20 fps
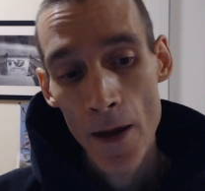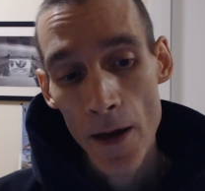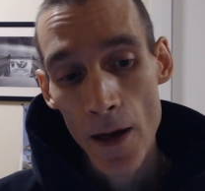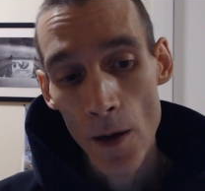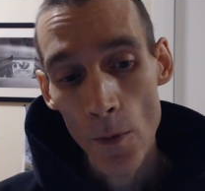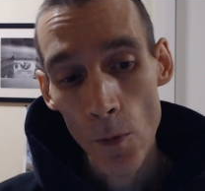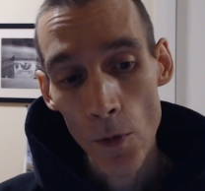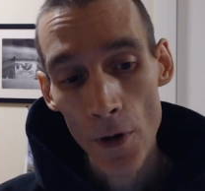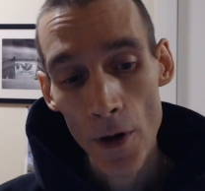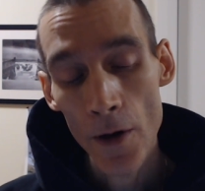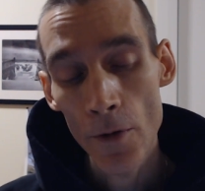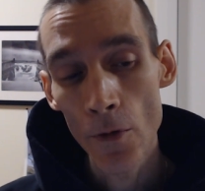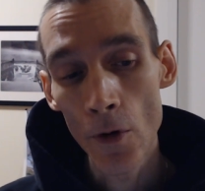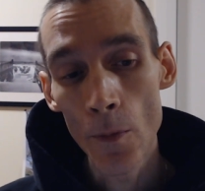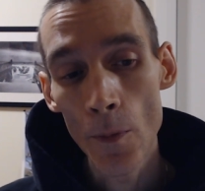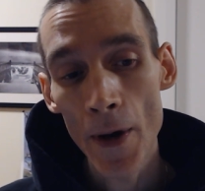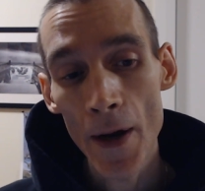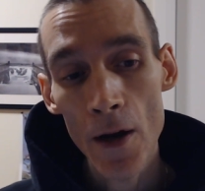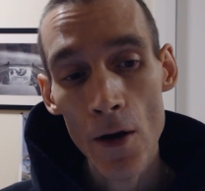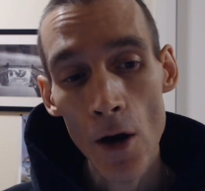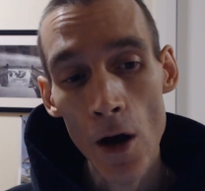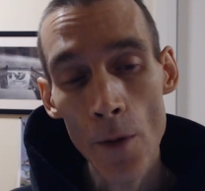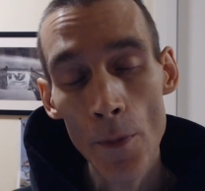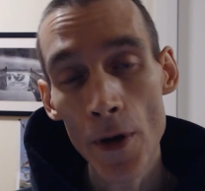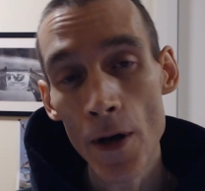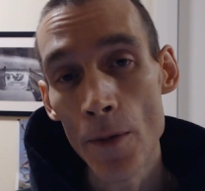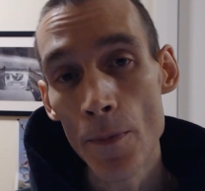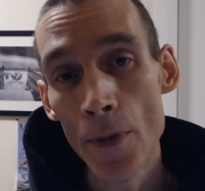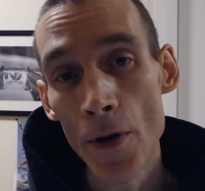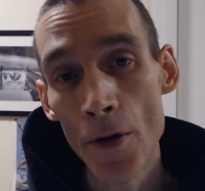And when I wrote my
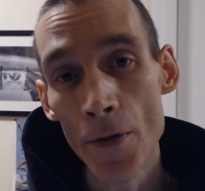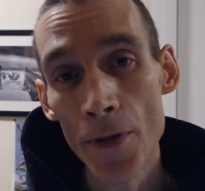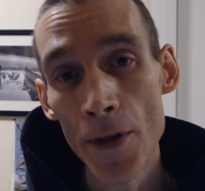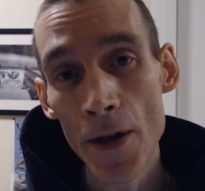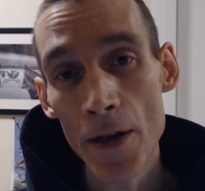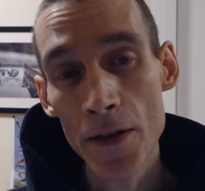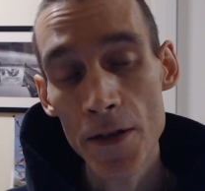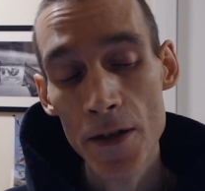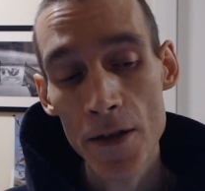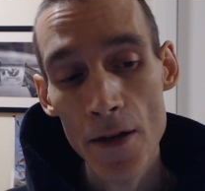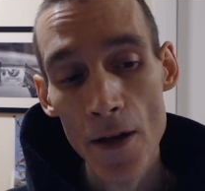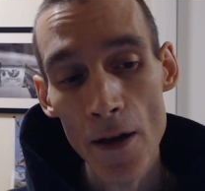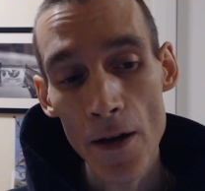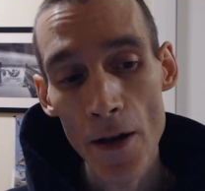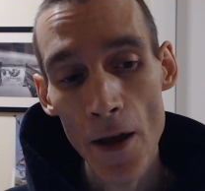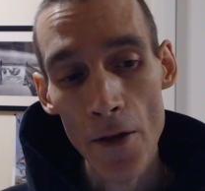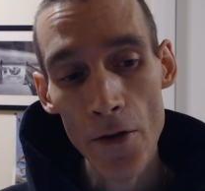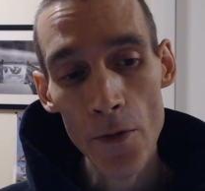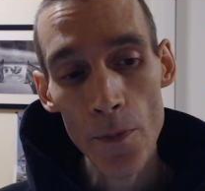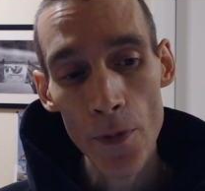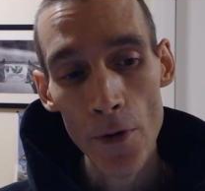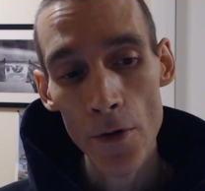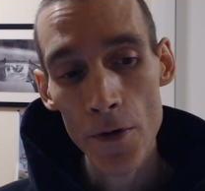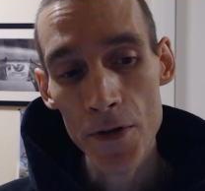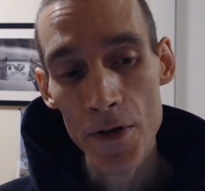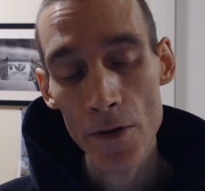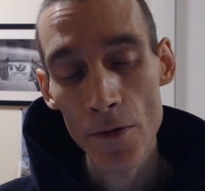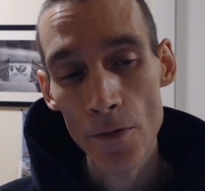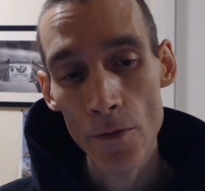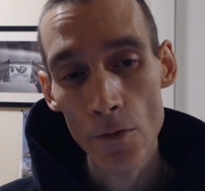comment about this, another
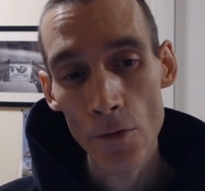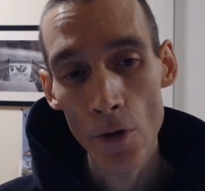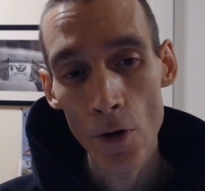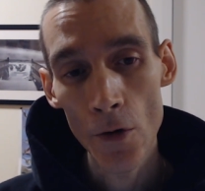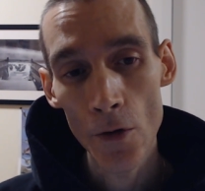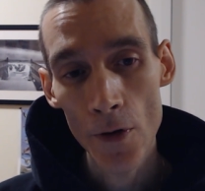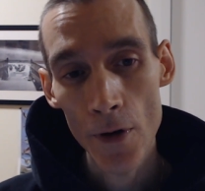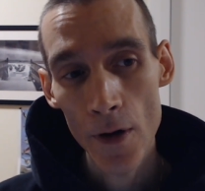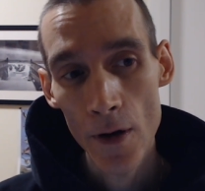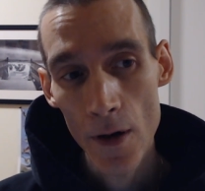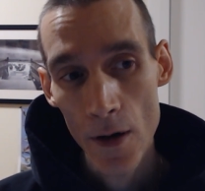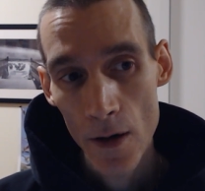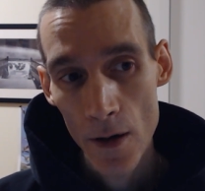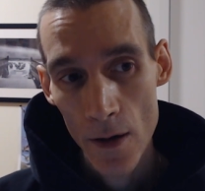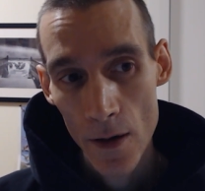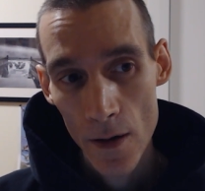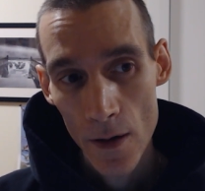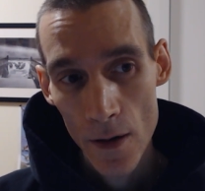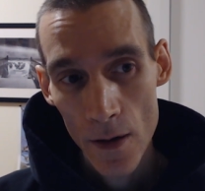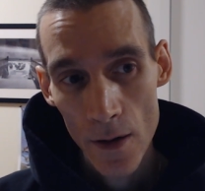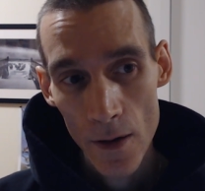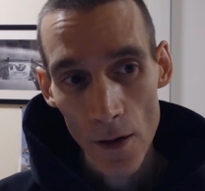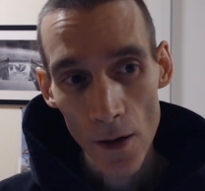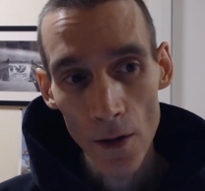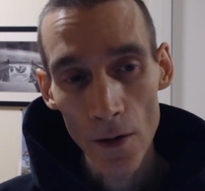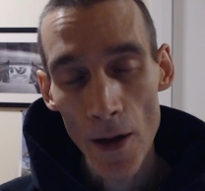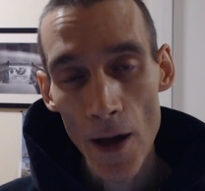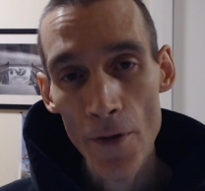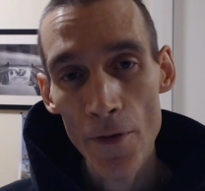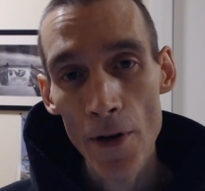person wrote
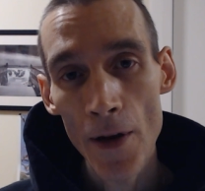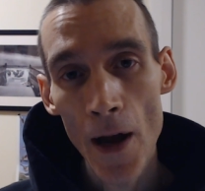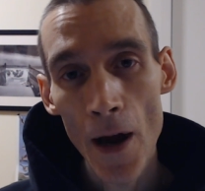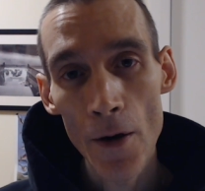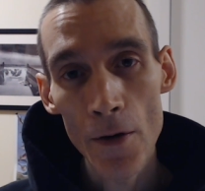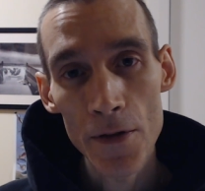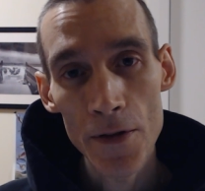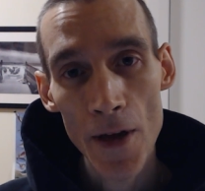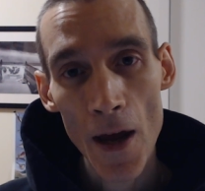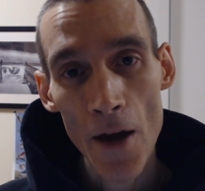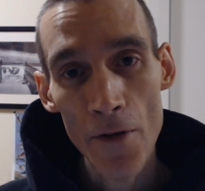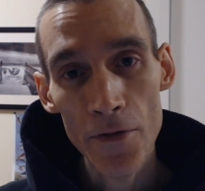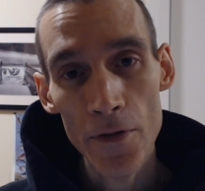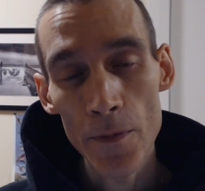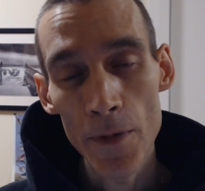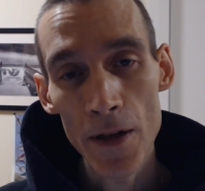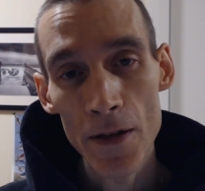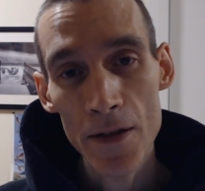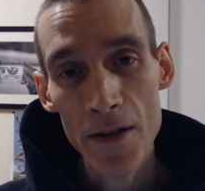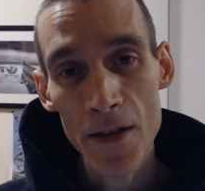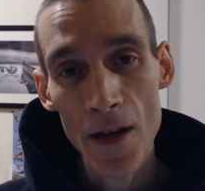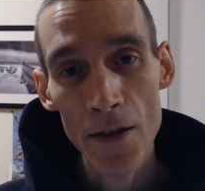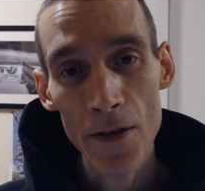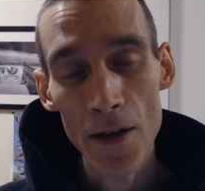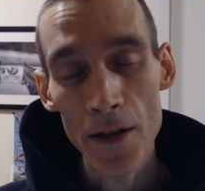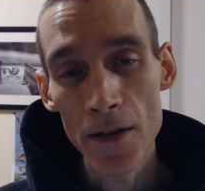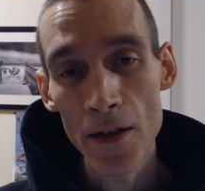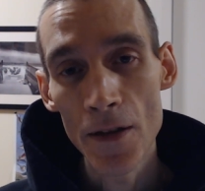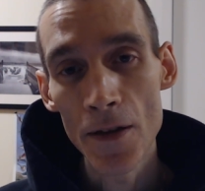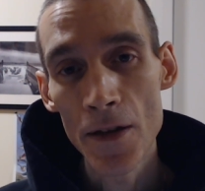11 hours after me and said they
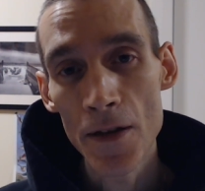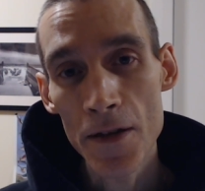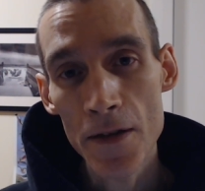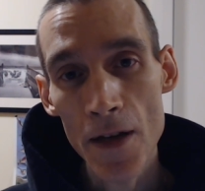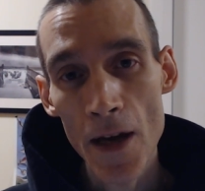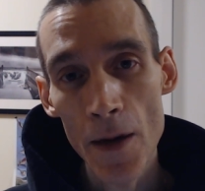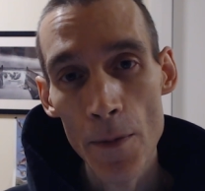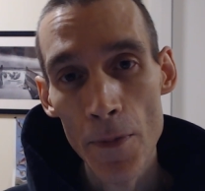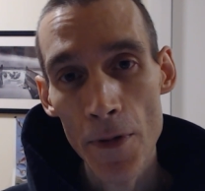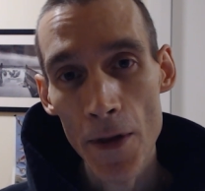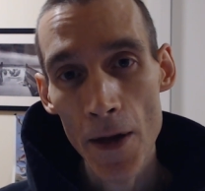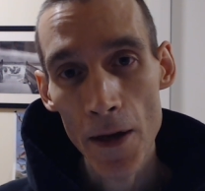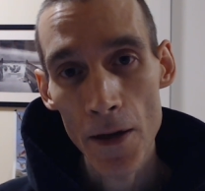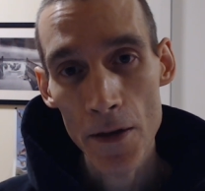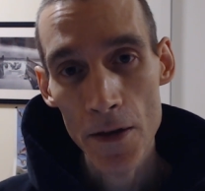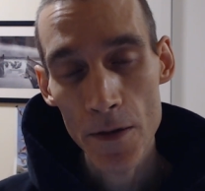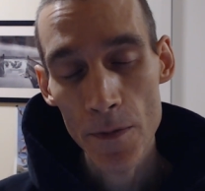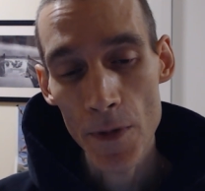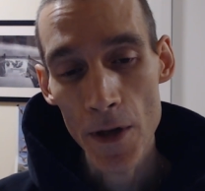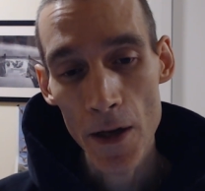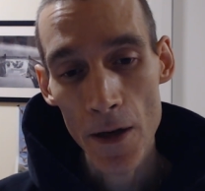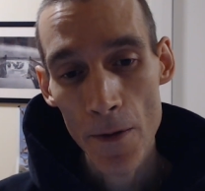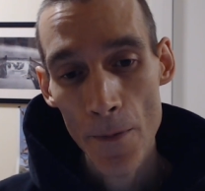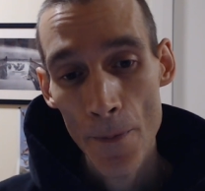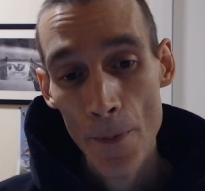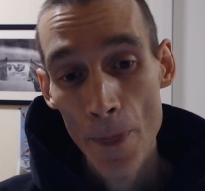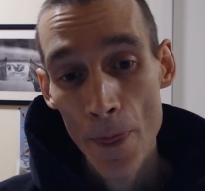did the same thing as me.